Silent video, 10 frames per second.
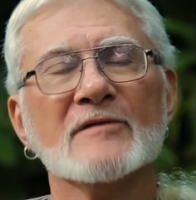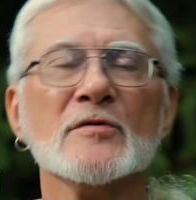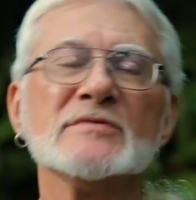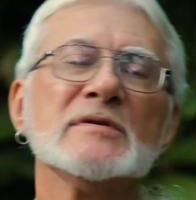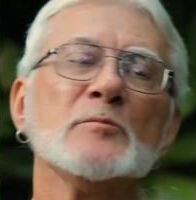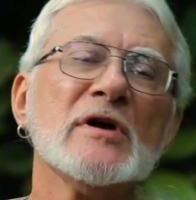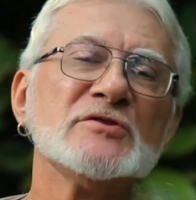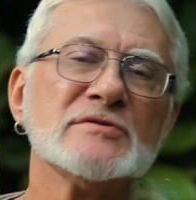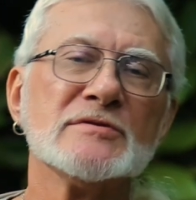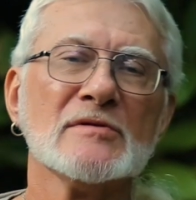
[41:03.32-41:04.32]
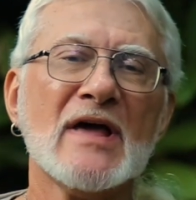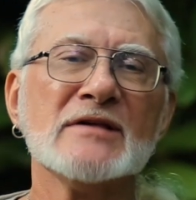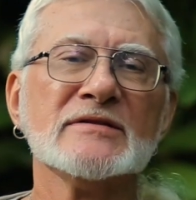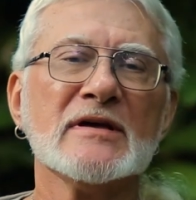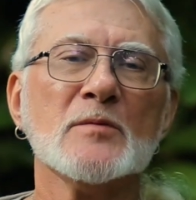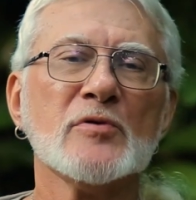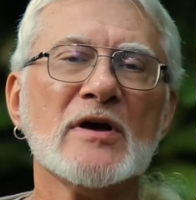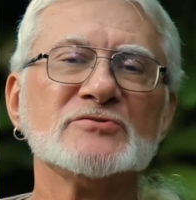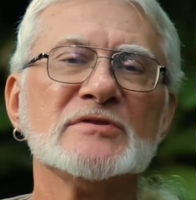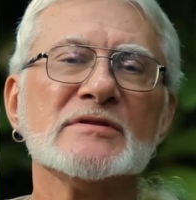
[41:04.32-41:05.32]
First impressions are lasting
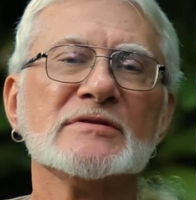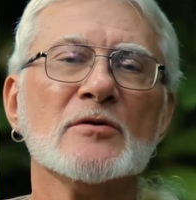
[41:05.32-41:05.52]
impressions,